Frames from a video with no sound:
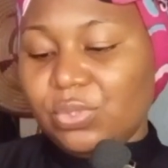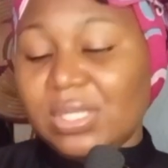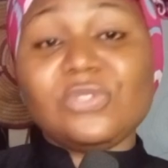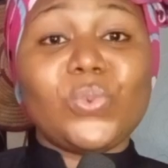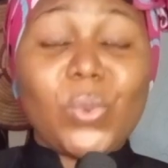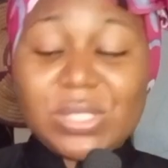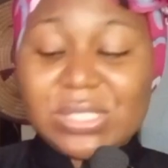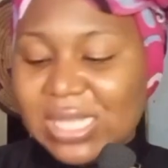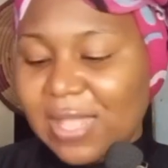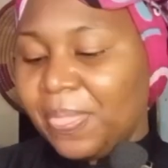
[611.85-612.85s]
There's
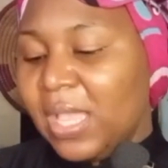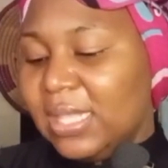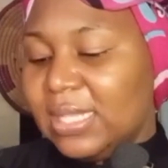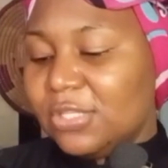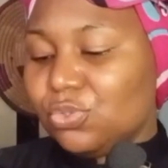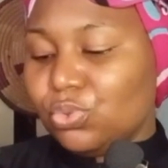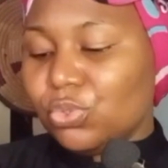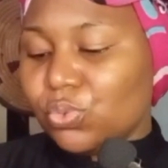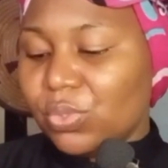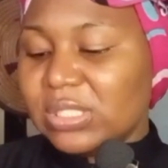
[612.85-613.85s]
water, there's
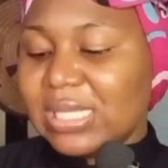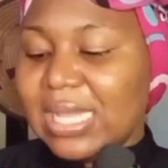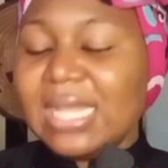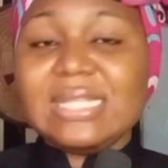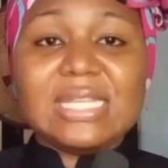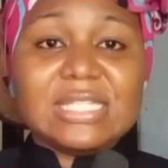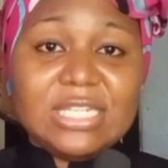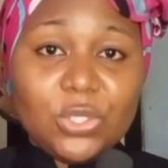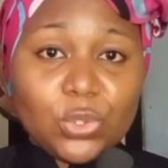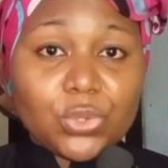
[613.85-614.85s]
rose water, there's
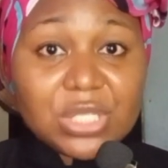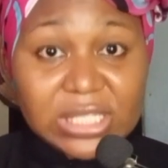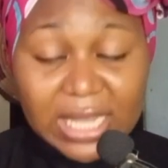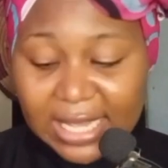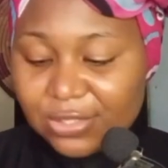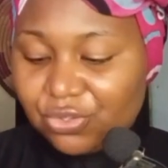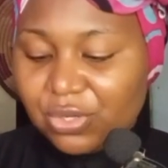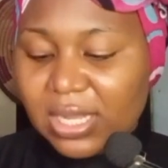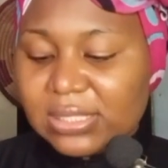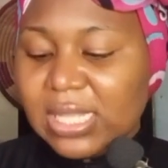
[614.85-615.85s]
licorice
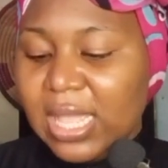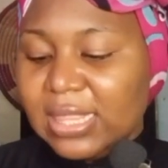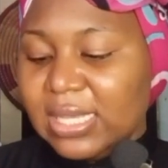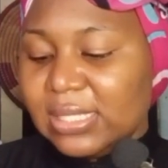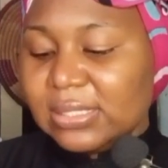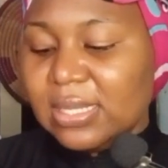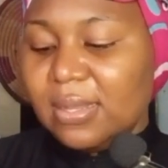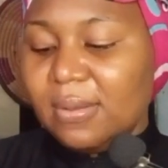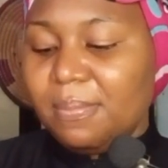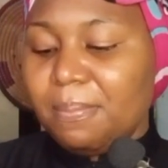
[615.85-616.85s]
extract, there's
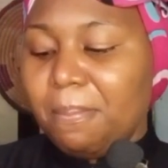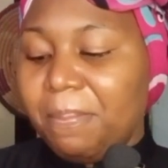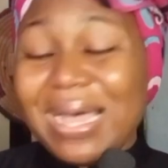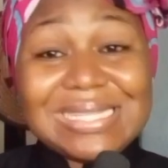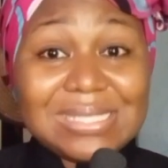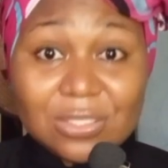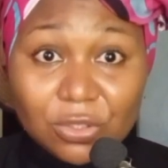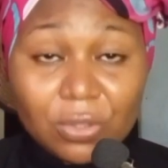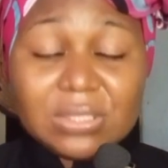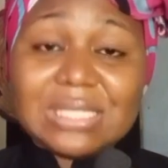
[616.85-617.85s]

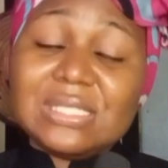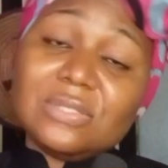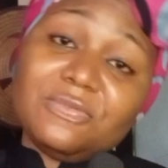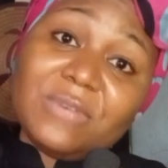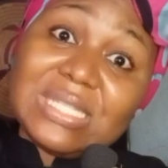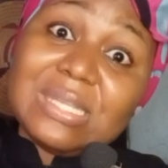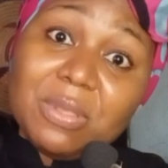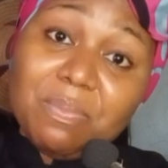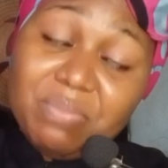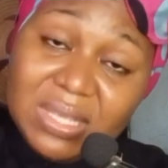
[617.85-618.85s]
panthenol, that is
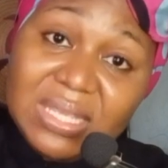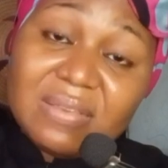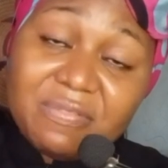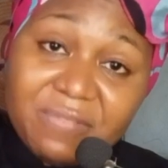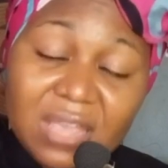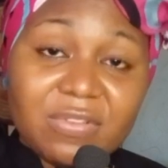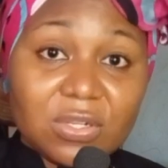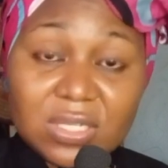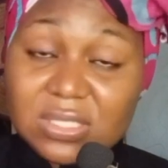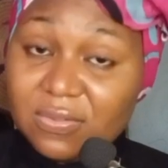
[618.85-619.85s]
vitamin B5,
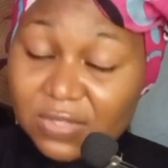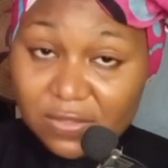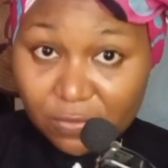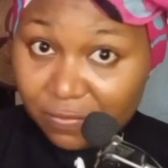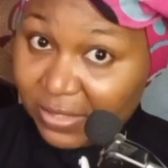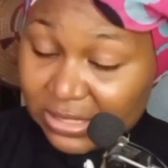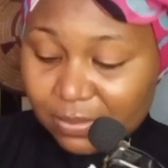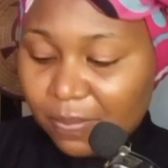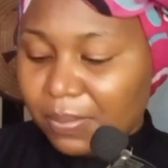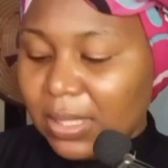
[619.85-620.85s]
another derivative of
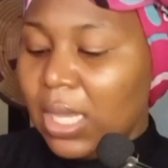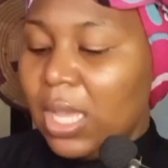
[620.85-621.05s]
vitamin B,